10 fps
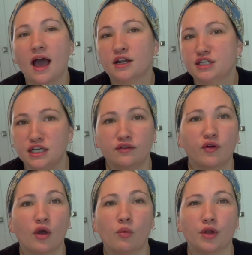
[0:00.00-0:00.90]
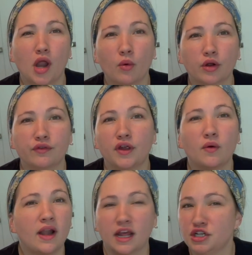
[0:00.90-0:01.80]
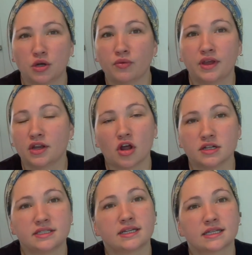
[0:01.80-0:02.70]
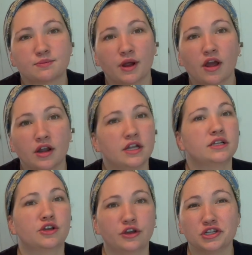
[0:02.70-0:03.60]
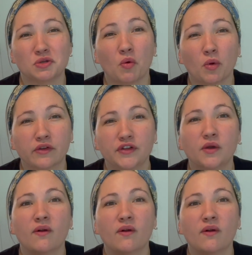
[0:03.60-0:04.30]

Tin foil will not work for you, and I don't think nonstick spray on a cookie sheet will work for you.